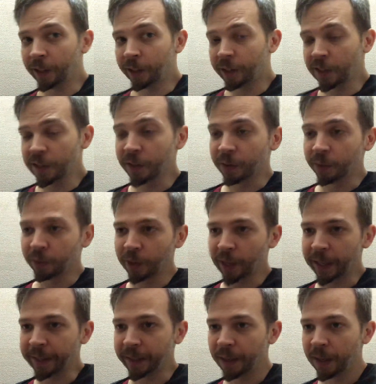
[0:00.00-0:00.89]
It doesn't
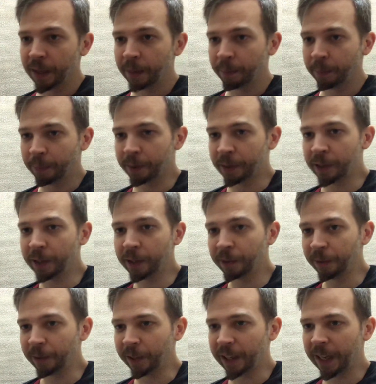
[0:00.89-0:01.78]
like
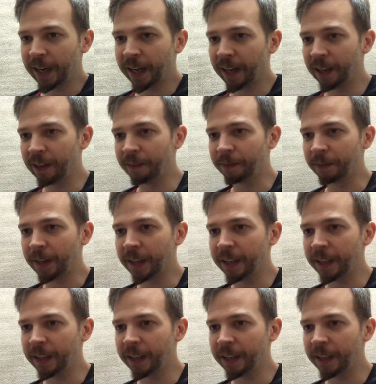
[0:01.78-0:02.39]
particularly have